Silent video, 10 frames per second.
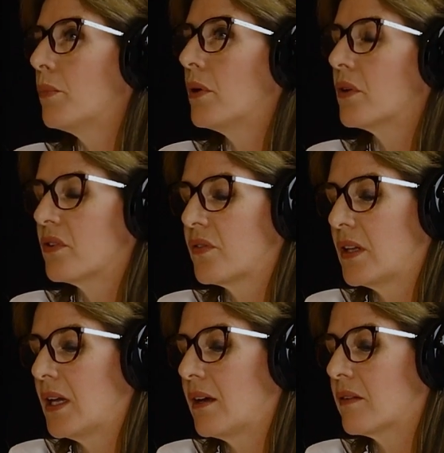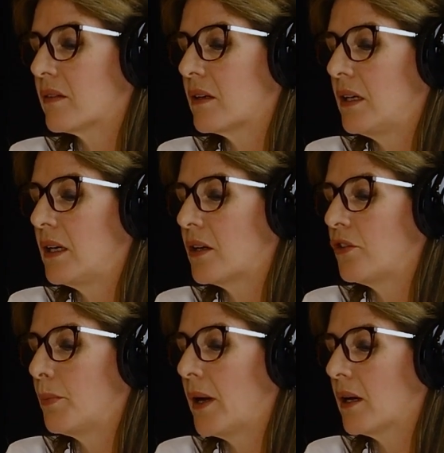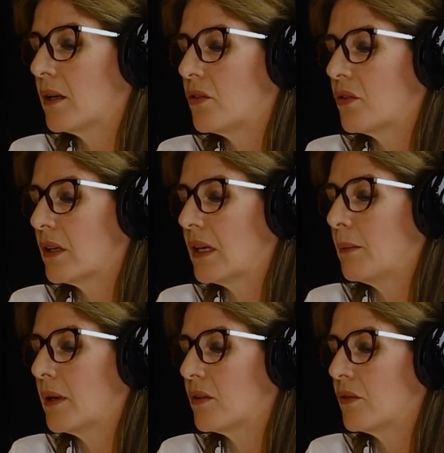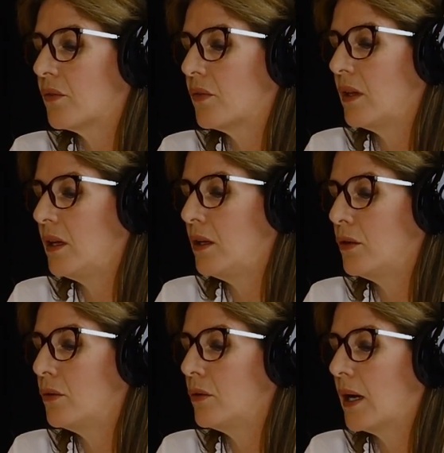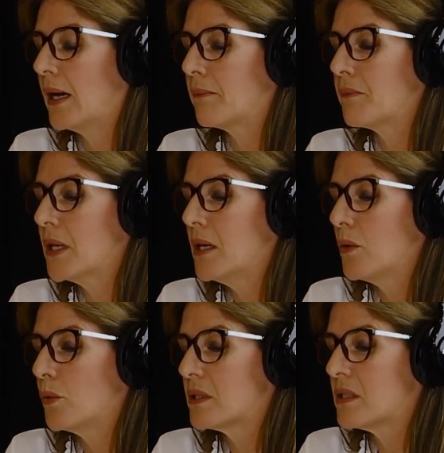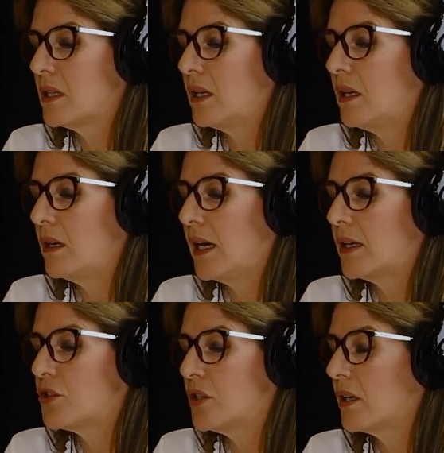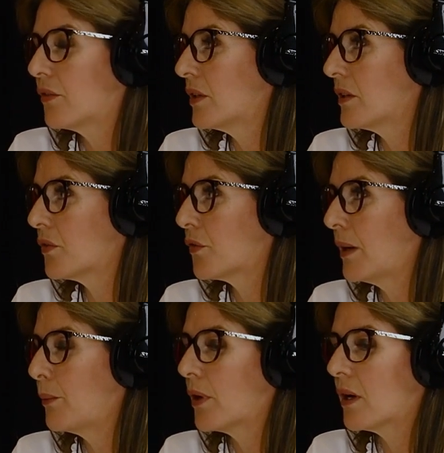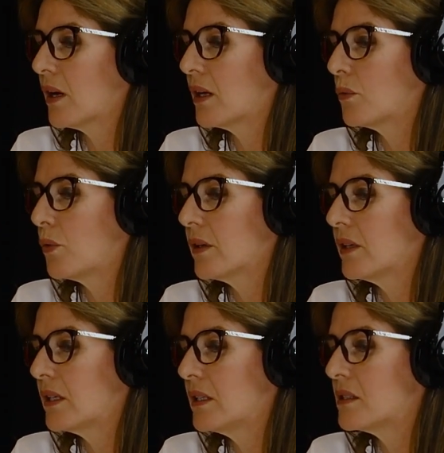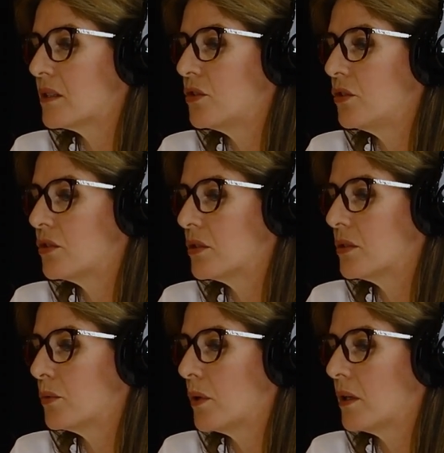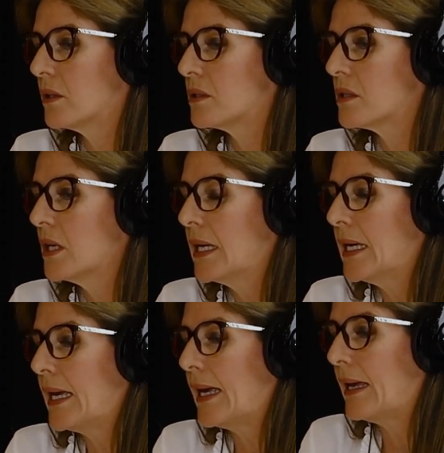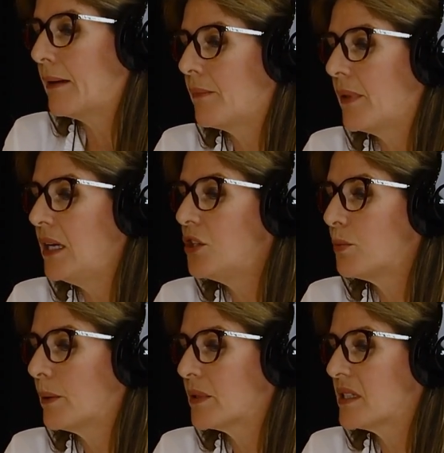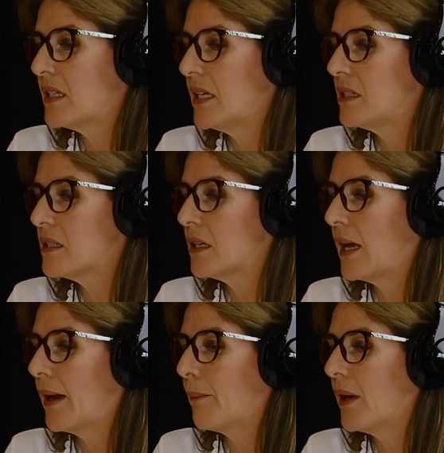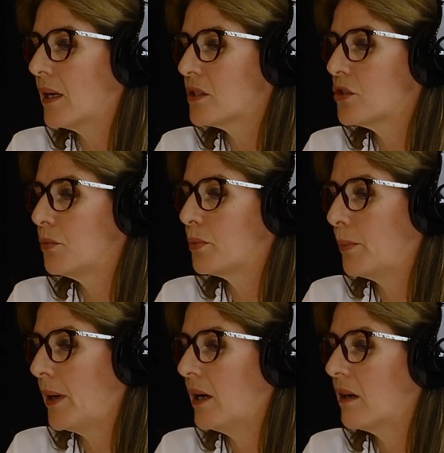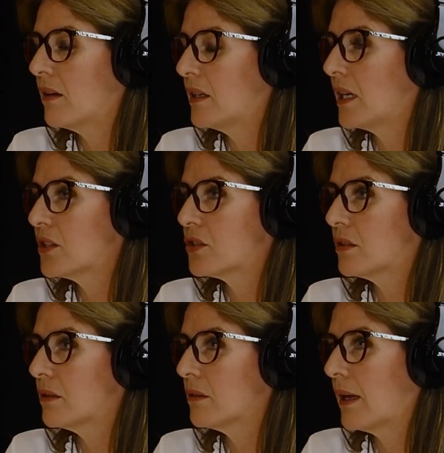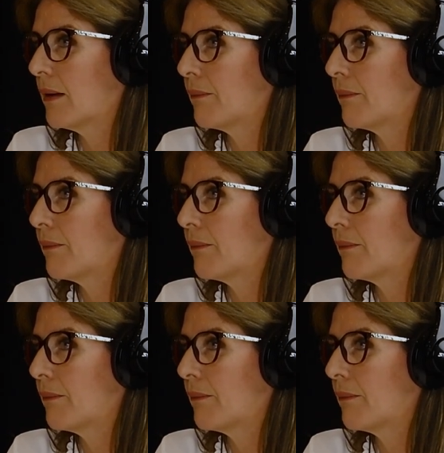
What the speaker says: part of the last clean energy package that came out of the EU was the energy governance framework, and what that instituted was each member state had to prepare a national